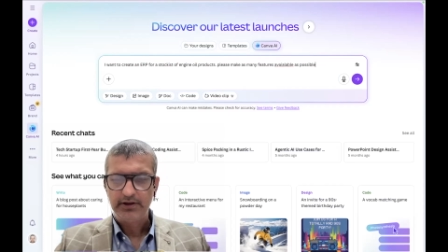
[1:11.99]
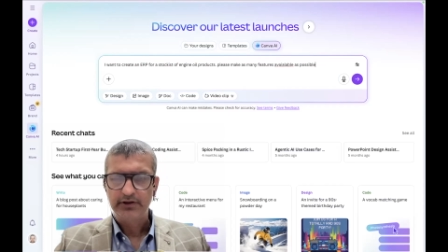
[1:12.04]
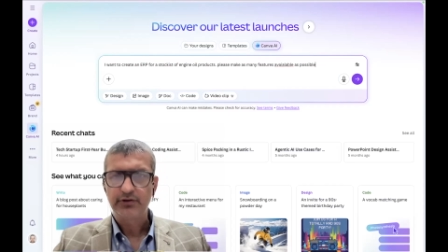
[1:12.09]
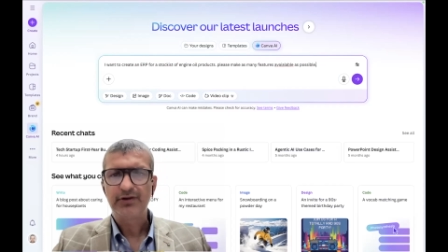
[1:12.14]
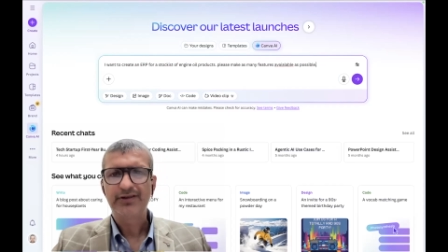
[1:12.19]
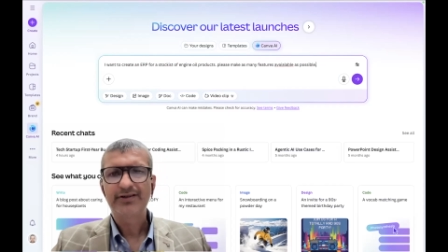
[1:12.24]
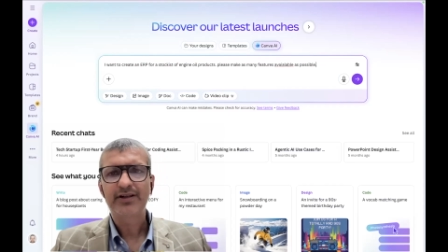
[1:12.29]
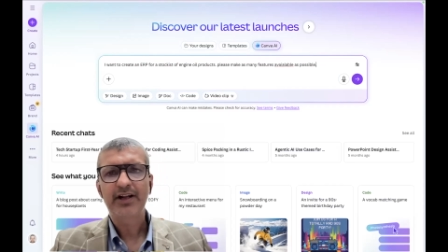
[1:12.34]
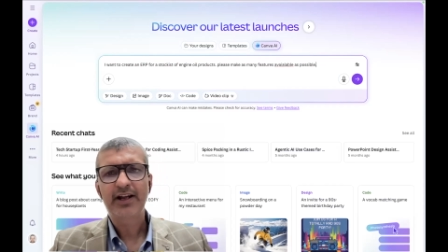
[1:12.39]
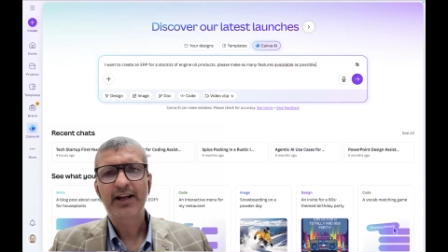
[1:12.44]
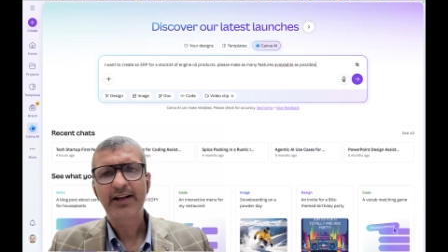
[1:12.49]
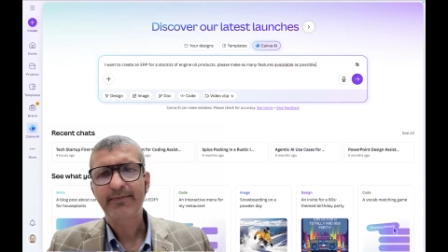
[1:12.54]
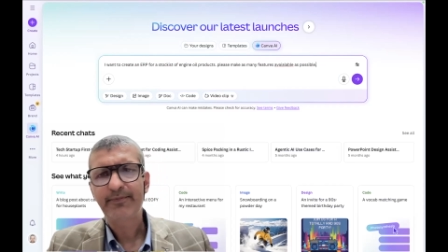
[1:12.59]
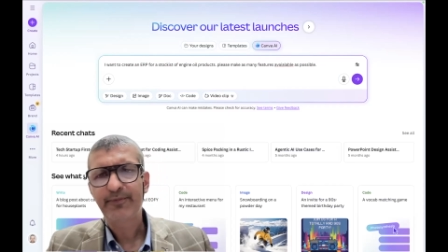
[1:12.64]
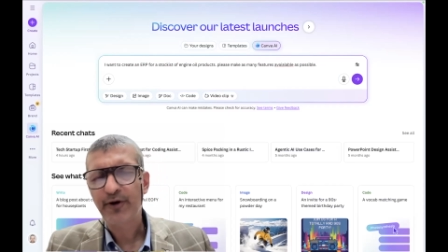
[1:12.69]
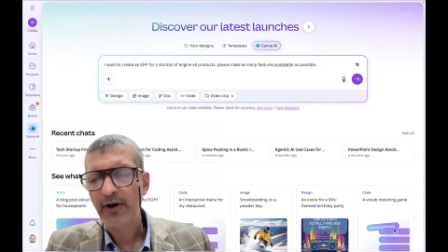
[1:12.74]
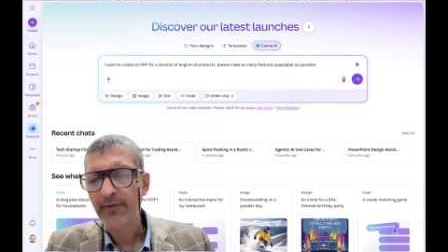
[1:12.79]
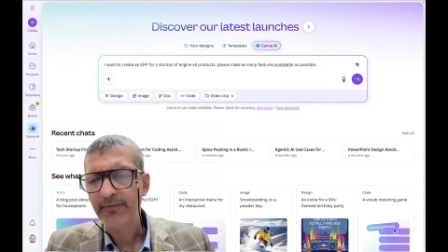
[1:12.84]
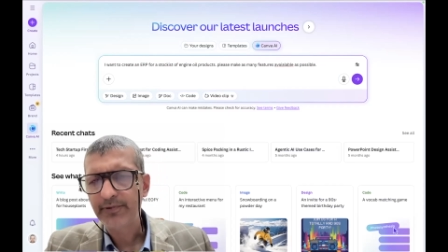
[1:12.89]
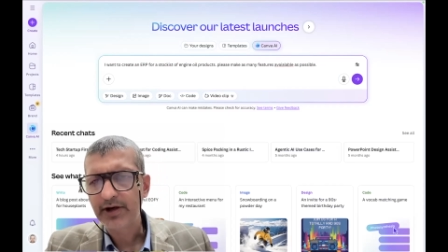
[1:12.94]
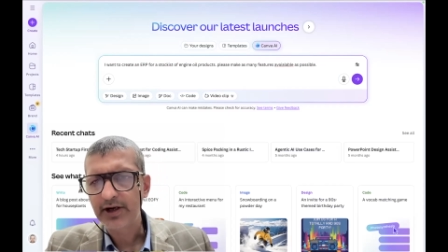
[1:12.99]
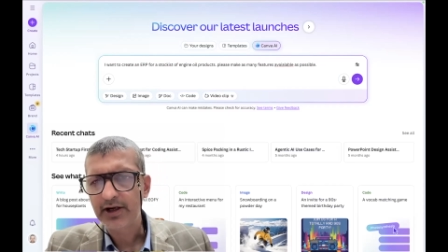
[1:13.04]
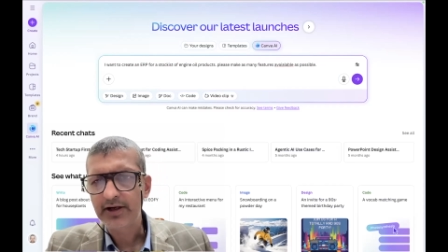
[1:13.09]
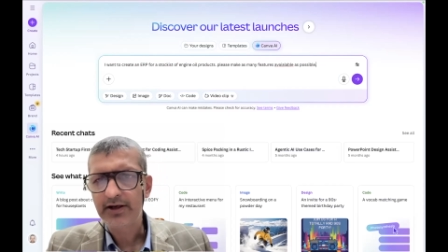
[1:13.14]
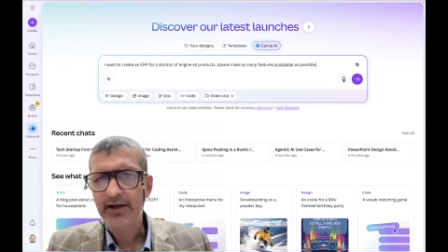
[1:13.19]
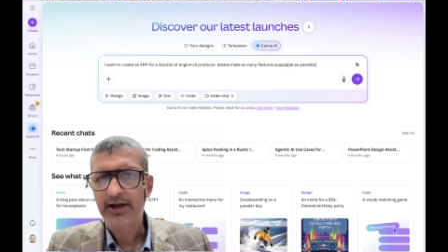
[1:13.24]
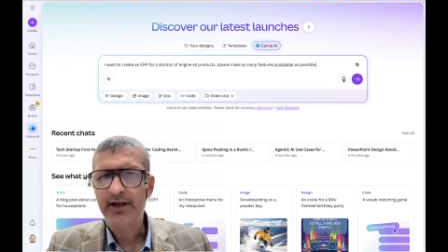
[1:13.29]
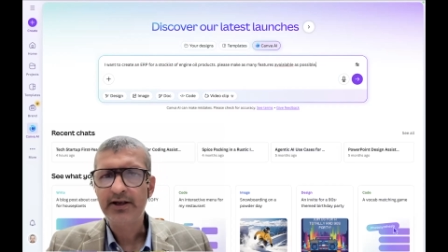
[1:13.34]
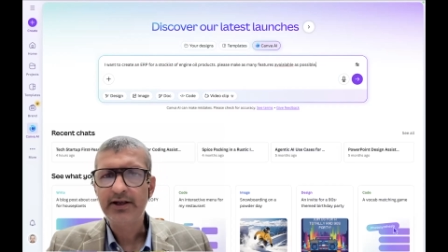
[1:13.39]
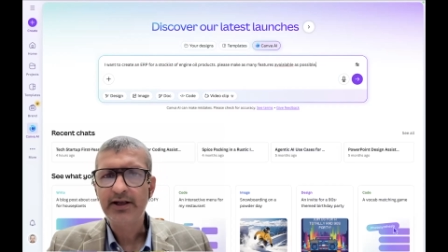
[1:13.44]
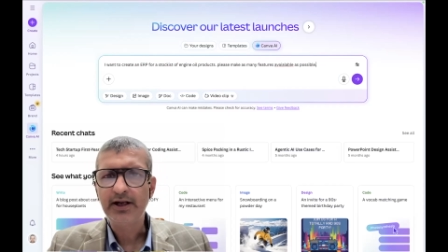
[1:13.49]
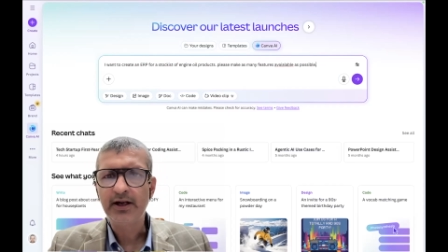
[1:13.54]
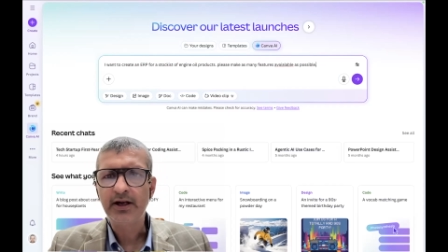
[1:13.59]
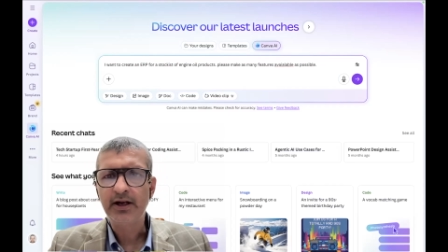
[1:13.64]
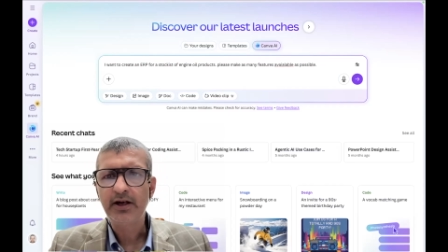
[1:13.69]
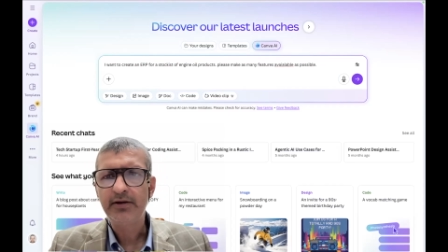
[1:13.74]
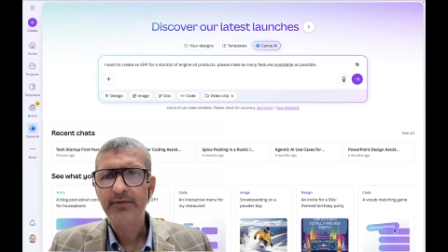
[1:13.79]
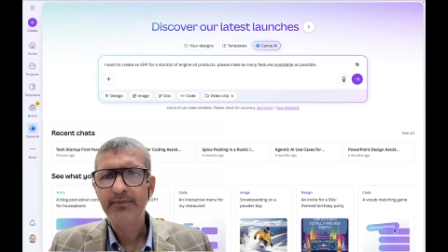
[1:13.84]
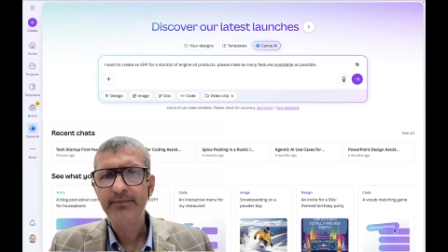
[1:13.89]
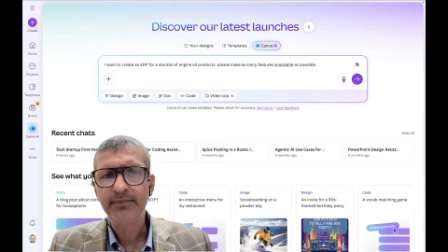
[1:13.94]
So it's like prompting any
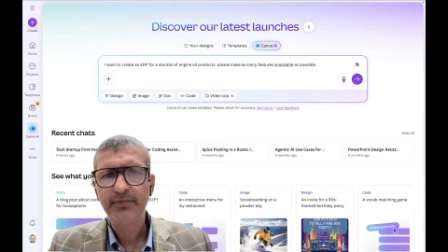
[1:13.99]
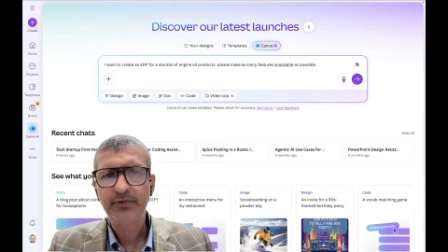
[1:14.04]
LLM.